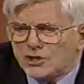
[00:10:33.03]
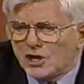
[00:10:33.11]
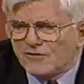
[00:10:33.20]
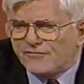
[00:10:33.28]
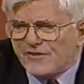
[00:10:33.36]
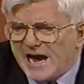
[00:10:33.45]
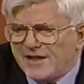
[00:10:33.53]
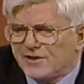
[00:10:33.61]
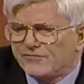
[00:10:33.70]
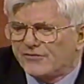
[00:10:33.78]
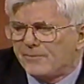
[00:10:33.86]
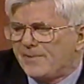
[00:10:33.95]
your
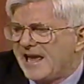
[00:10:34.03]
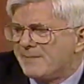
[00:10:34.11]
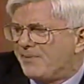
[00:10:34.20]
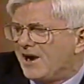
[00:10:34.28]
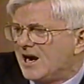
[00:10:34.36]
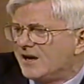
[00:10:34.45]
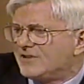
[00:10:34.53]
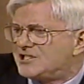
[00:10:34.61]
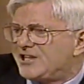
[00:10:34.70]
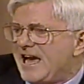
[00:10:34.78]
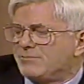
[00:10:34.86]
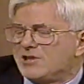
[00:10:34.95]
father for being part of
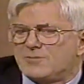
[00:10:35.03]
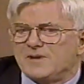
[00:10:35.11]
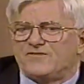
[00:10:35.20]
establishment